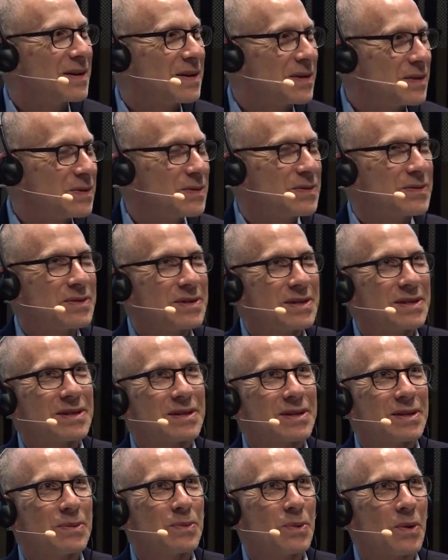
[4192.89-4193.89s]
You
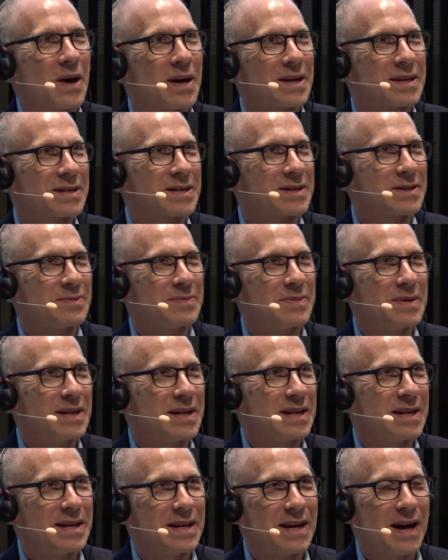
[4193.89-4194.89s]
really want to
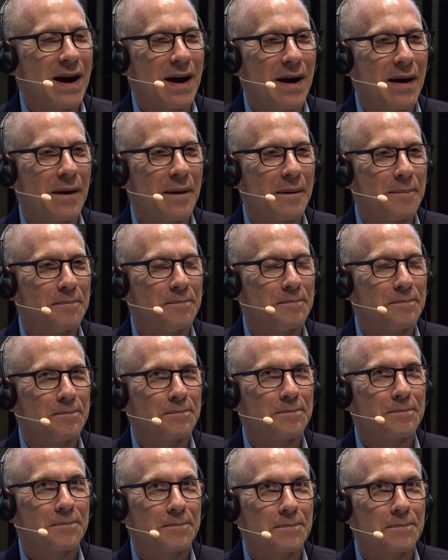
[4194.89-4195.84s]
be um,